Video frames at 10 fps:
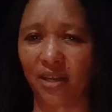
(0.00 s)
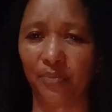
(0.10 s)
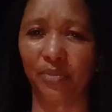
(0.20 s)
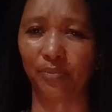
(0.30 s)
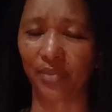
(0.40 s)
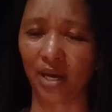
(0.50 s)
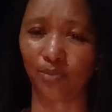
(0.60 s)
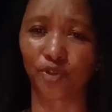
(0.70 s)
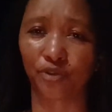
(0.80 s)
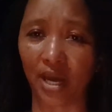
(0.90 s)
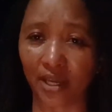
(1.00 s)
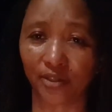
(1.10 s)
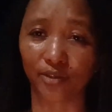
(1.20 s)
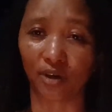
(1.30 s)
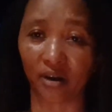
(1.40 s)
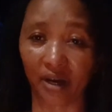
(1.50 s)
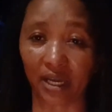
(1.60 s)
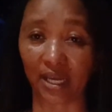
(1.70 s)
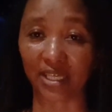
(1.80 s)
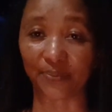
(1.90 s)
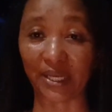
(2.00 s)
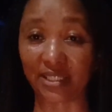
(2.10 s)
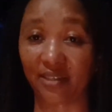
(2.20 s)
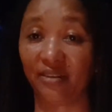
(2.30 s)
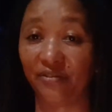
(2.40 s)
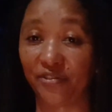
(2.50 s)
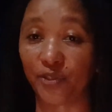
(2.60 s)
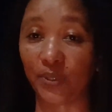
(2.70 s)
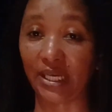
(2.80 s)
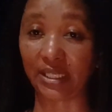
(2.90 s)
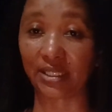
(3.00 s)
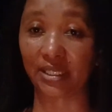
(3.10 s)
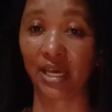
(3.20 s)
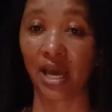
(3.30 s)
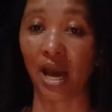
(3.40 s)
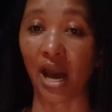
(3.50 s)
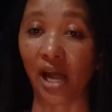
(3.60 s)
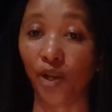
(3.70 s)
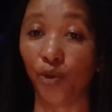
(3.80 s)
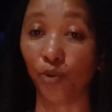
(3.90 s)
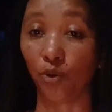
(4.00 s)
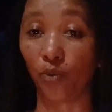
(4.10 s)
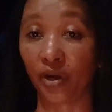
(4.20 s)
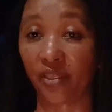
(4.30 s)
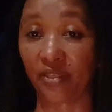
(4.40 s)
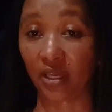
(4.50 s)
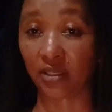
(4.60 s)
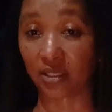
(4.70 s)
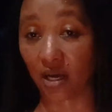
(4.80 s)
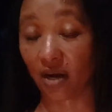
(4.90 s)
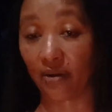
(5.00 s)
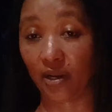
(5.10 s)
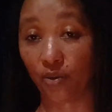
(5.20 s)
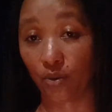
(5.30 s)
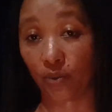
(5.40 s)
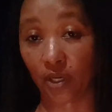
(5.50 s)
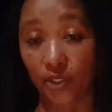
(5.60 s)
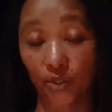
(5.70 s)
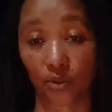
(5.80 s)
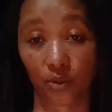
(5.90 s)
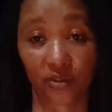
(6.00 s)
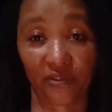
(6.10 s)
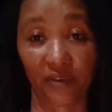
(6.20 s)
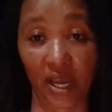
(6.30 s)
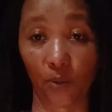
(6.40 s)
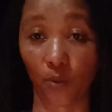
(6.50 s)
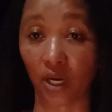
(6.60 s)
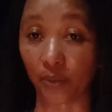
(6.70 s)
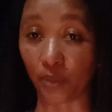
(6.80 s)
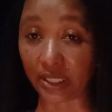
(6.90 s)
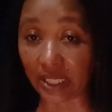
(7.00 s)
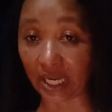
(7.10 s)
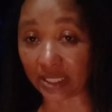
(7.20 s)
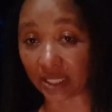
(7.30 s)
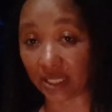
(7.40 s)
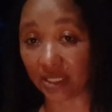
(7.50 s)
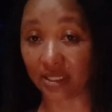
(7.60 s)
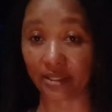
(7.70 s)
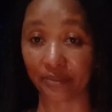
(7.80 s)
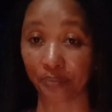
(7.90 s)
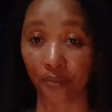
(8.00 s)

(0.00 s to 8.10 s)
I'm trying to organize myself so that I know where things are and know where to go to find what. But as is,